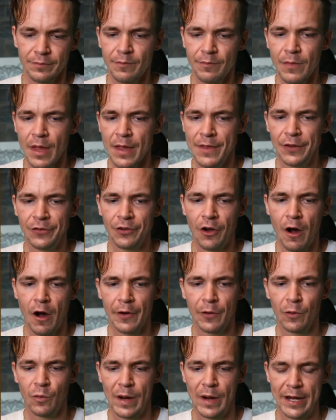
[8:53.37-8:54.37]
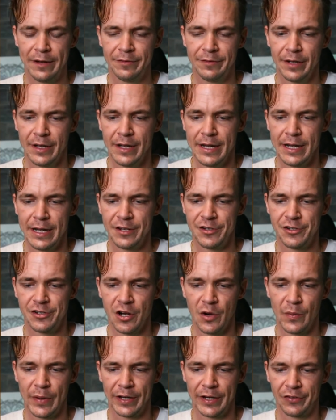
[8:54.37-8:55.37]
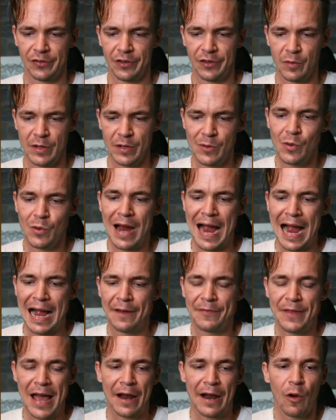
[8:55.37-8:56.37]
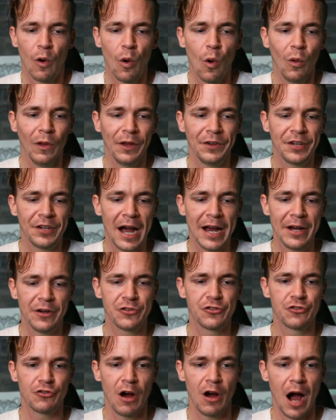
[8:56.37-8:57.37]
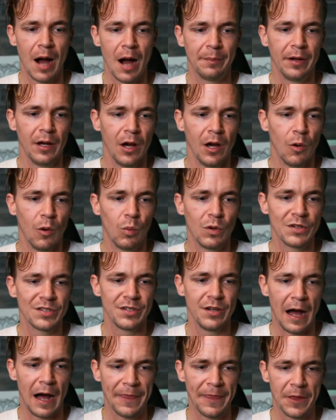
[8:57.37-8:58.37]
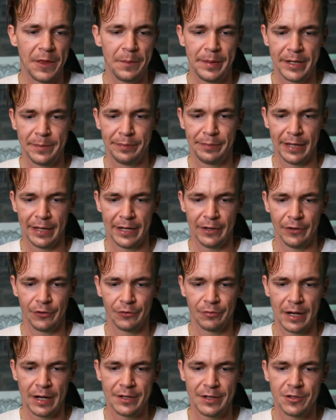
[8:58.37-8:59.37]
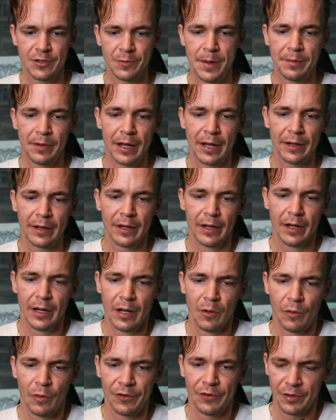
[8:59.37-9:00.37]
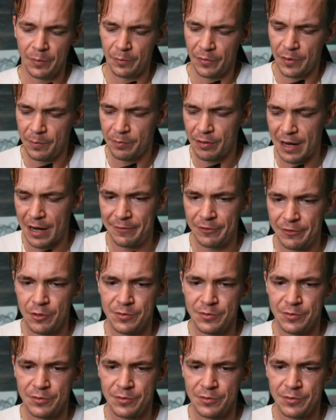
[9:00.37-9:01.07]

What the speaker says: this HODL wave is showing us that that whole entire drop was not the big players, right? So people are like, when someone in the private group is